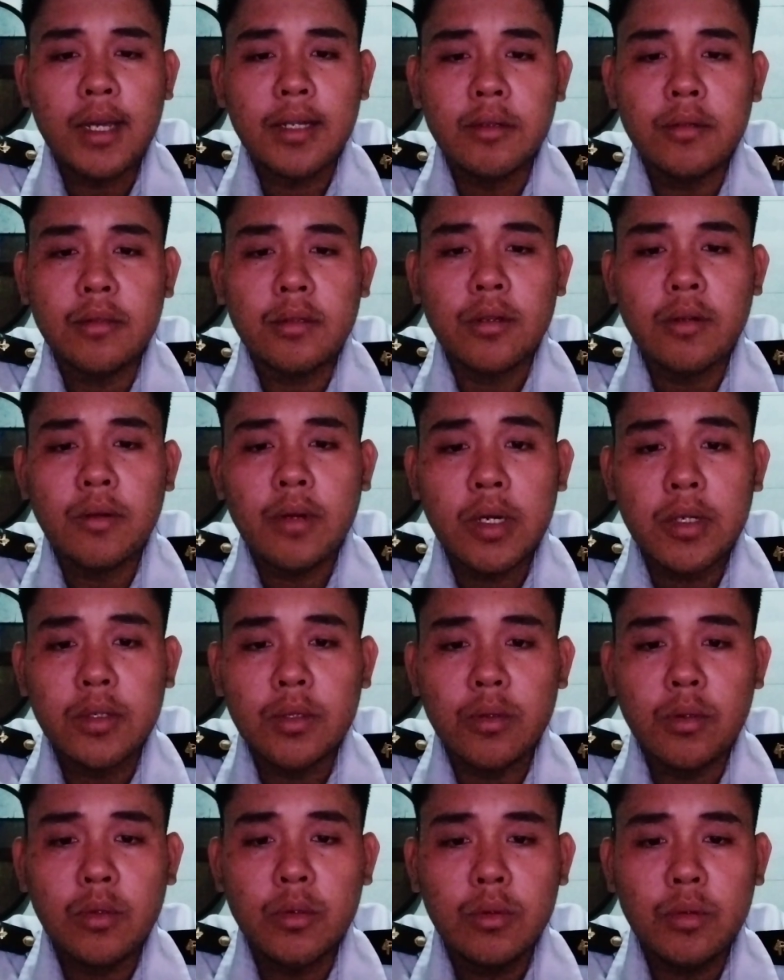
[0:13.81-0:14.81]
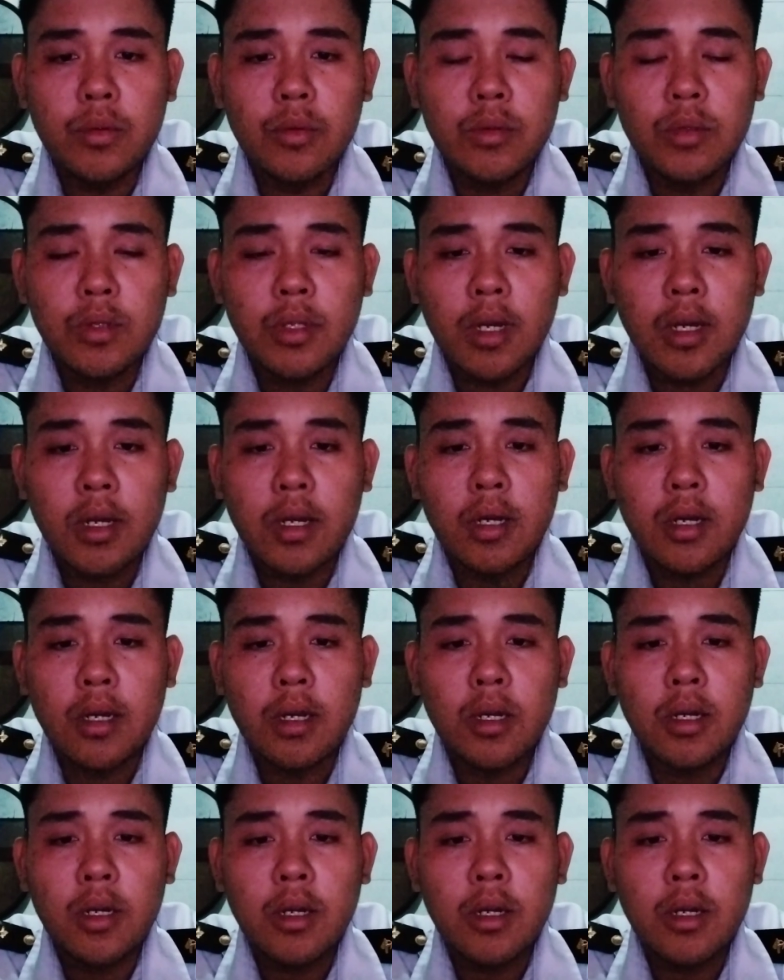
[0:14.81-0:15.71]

don't know how to do the